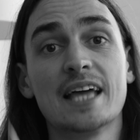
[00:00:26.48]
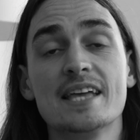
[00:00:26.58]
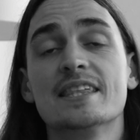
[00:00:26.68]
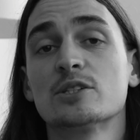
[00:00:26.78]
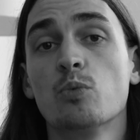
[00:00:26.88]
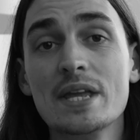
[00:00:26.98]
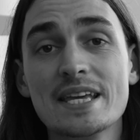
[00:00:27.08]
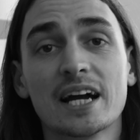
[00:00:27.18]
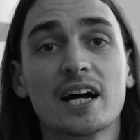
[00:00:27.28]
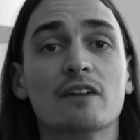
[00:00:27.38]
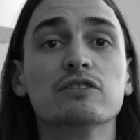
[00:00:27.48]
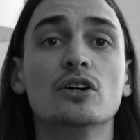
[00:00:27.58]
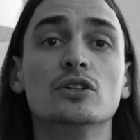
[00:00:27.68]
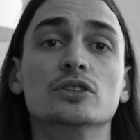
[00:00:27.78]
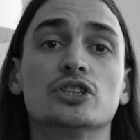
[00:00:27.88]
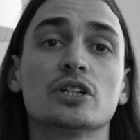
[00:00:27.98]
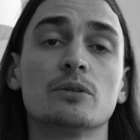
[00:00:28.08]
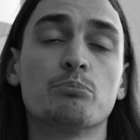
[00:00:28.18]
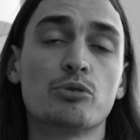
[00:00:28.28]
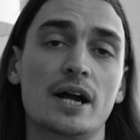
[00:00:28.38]
They this week have launched
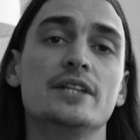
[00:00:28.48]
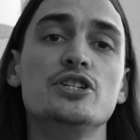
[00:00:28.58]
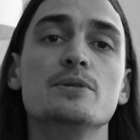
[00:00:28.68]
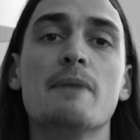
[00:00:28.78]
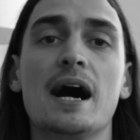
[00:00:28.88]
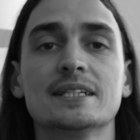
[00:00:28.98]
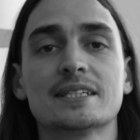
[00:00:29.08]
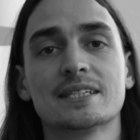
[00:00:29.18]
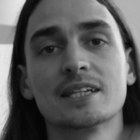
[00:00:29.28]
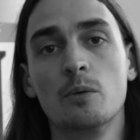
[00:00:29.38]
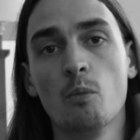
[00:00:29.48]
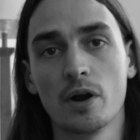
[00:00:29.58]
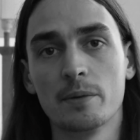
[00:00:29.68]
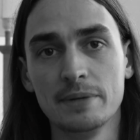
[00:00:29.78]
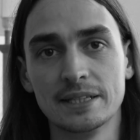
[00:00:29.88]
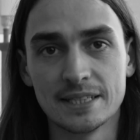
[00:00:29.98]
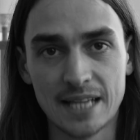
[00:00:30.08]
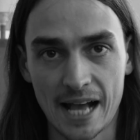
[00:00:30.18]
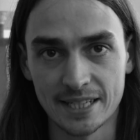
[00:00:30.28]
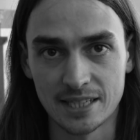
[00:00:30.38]
brand new masks and wanted me to
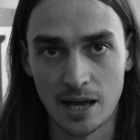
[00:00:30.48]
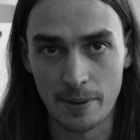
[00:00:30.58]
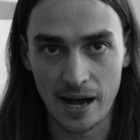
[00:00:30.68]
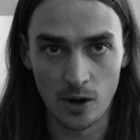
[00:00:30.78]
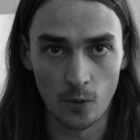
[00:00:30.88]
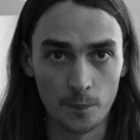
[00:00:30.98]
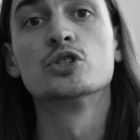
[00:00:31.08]
test them out.